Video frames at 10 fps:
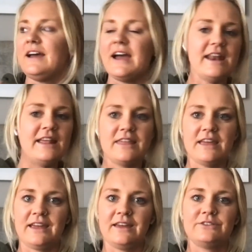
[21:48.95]

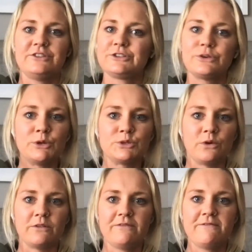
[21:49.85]
anything just so much
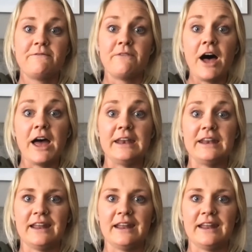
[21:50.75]
more fun.